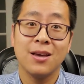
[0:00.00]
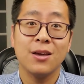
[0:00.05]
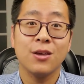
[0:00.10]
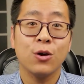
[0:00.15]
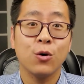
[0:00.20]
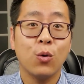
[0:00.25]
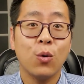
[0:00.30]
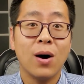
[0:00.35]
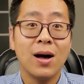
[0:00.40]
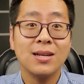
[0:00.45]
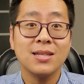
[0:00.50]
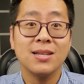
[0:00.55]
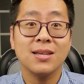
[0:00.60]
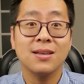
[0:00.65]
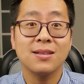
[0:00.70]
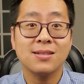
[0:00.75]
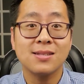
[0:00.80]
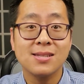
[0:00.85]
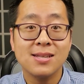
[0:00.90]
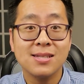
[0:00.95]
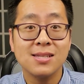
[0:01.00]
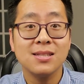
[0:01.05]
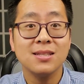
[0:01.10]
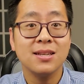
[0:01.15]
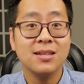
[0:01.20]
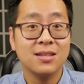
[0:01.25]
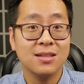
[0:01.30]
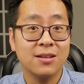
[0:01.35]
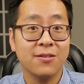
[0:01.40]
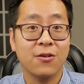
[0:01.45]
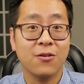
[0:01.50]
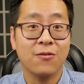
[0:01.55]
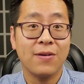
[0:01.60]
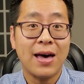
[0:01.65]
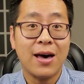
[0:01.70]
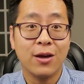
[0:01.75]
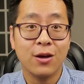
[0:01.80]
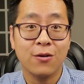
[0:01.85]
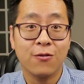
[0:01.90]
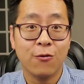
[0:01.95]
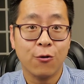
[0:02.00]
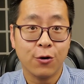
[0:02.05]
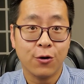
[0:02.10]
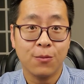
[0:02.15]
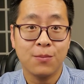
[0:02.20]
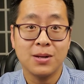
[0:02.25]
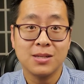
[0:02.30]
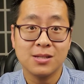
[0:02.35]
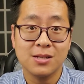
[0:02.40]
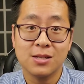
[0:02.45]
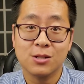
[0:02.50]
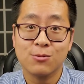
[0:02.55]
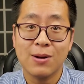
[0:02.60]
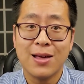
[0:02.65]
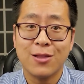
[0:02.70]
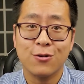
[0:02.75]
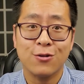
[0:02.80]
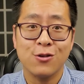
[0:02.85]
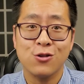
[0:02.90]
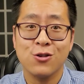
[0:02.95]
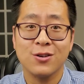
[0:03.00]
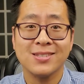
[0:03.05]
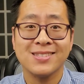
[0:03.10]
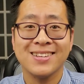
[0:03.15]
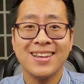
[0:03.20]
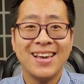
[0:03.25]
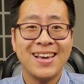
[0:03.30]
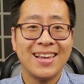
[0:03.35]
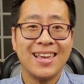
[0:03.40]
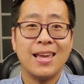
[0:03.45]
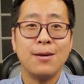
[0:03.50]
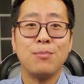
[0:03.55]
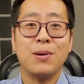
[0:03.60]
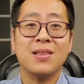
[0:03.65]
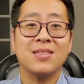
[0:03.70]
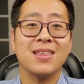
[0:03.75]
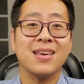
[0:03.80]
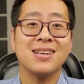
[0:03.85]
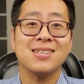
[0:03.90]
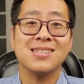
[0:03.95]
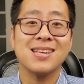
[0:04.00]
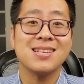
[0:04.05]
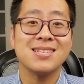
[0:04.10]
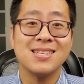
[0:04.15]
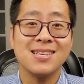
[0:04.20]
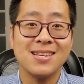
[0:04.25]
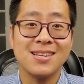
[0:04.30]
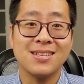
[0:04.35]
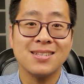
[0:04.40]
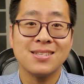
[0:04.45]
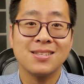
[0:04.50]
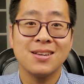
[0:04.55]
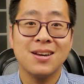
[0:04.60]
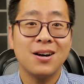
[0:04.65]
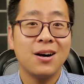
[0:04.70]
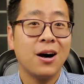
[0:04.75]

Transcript: You'll want to consistently deliver value for your business rather than just keeping things as is.